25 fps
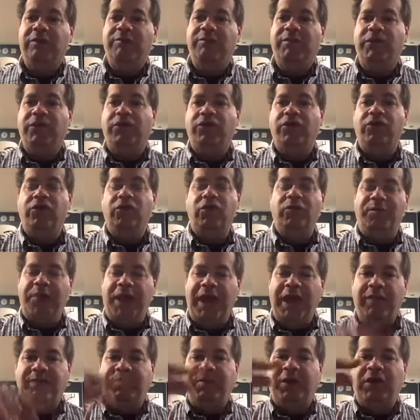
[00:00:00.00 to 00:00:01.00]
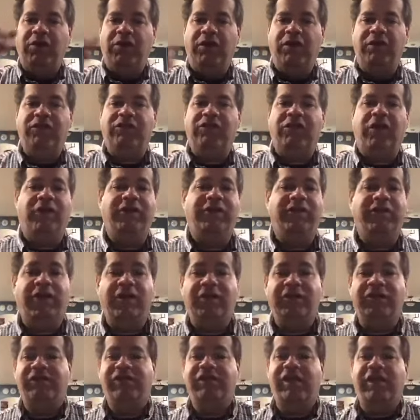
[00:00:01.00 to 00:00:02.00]
but your new pay period starts
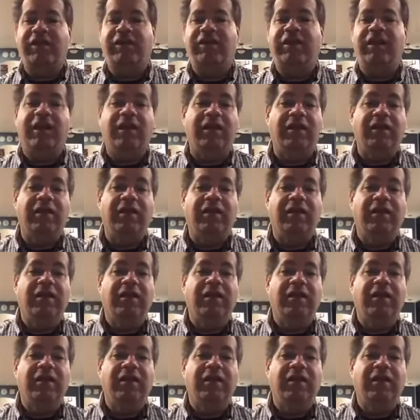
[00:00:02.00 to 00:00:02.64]
on Sunday.